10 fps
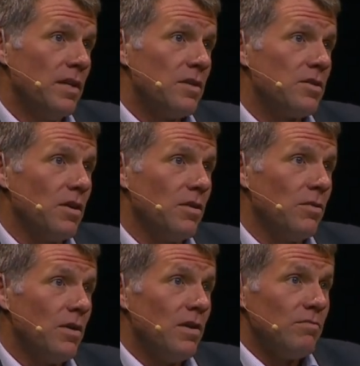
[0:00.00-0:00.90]

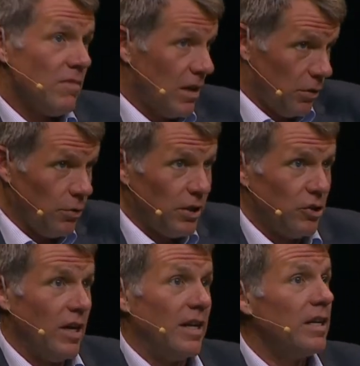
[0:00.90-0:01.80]
So, including
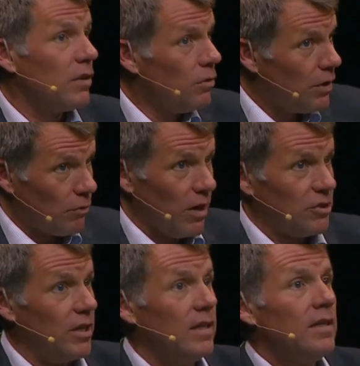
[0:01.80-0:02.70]
China, including
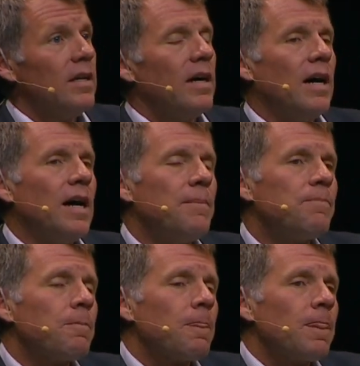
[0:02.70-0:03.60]
Russia. Um,
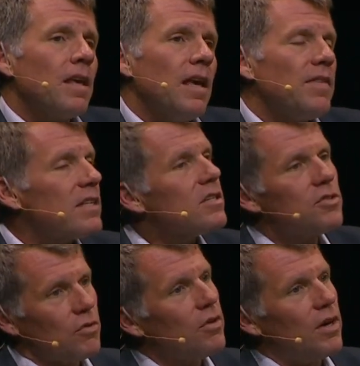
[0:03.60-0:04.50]
that's
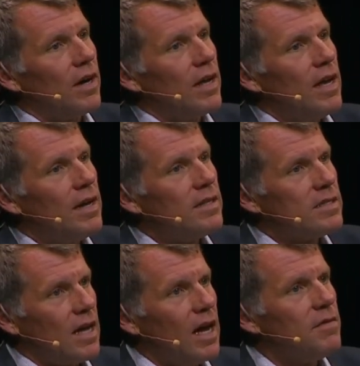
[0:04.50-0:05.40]
extraordinary, and
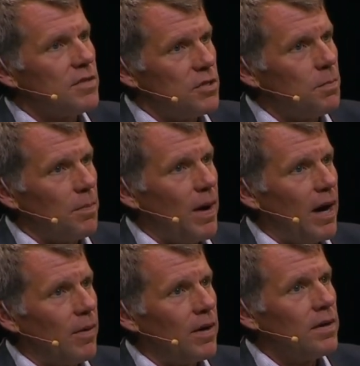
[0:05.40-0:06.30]
it's kind of a
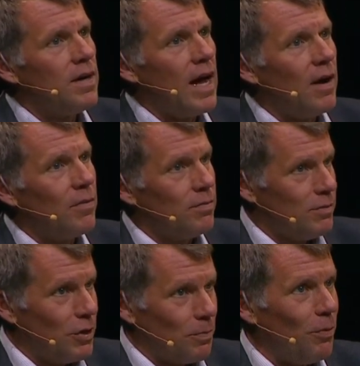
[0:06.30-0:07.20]
superpower. Now,
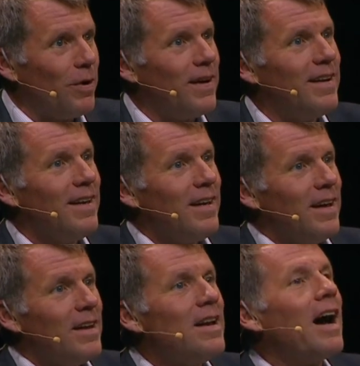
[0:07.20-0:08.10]
to your point,
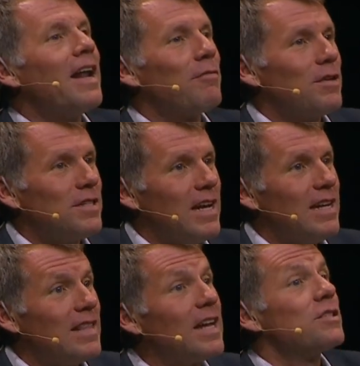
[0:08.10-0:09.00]
not every
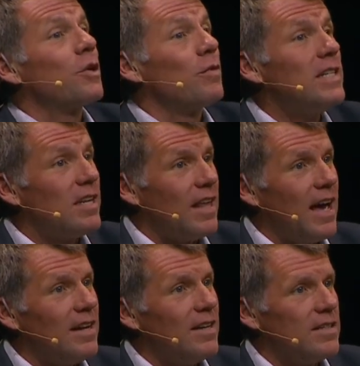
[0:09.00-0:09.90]
state that has agreed to
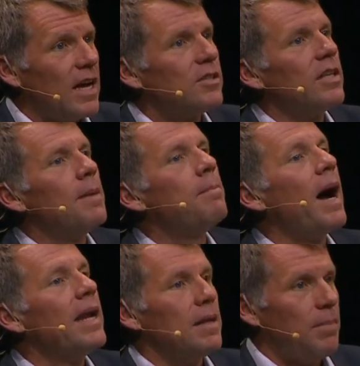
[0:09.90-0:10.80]
that is actually
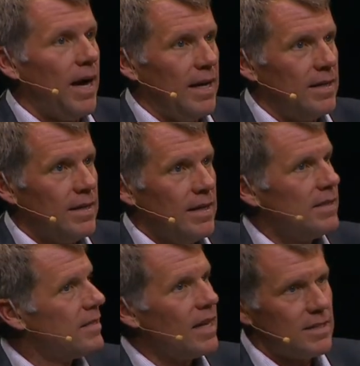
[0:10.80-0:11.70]
abiding by it.
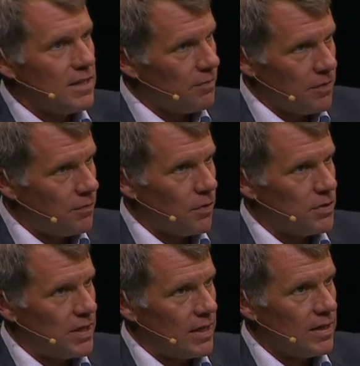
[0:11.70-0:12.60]
It's not self
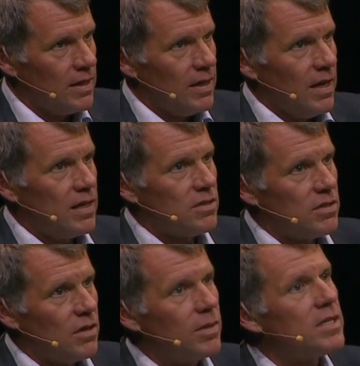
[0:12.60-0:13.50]
enforcing. And
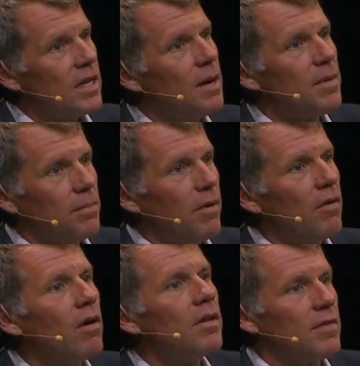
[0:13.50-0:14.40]
so it's incumbent upon
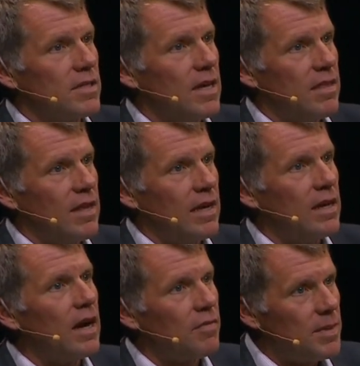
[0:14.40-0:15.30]
all of us, I think,
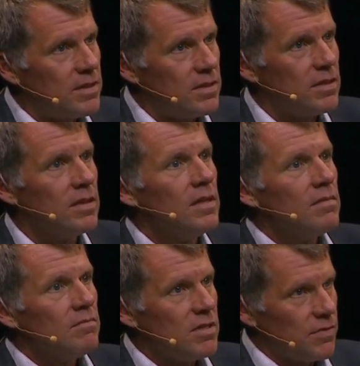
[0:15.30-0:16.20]
governments,
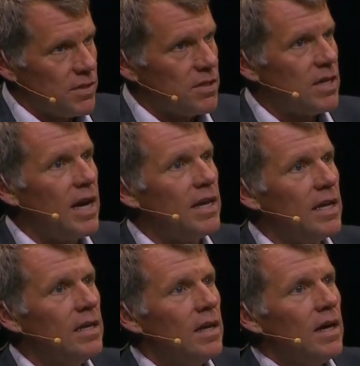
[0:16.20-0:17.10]
civil
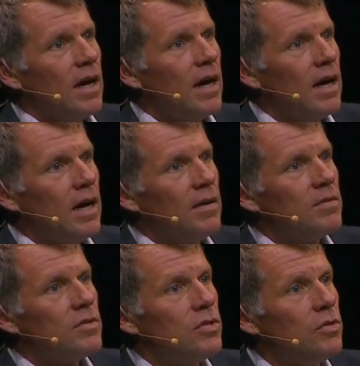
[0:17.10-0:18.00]
society, uh,
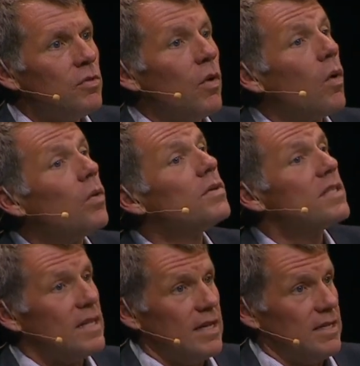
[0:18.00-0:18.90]
to hold
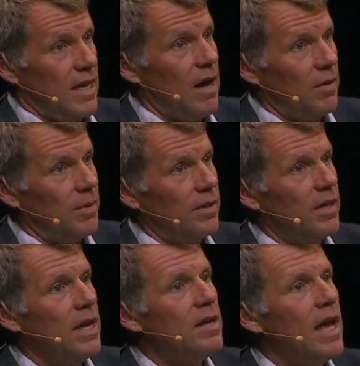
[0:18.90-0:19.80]
states accountable
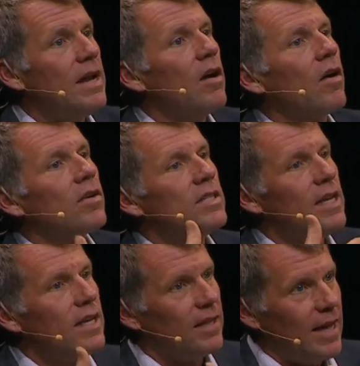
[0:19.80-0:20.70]
and, and
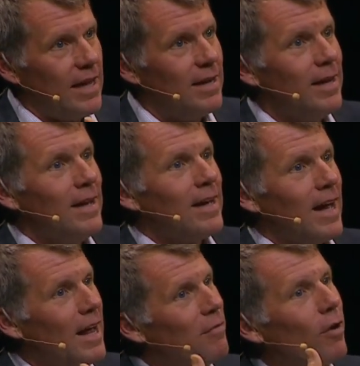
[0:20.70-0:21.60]
articulate
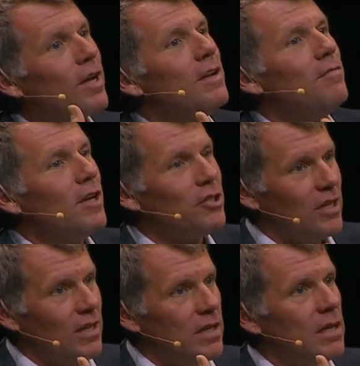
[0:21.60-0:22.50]
kind of our
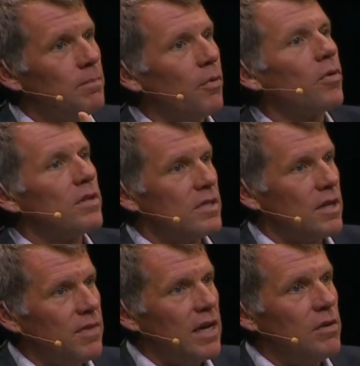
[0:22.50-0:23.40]
conviction in the importance
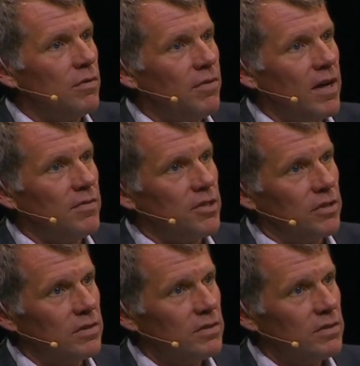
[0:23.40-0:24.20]
of that unifying vision.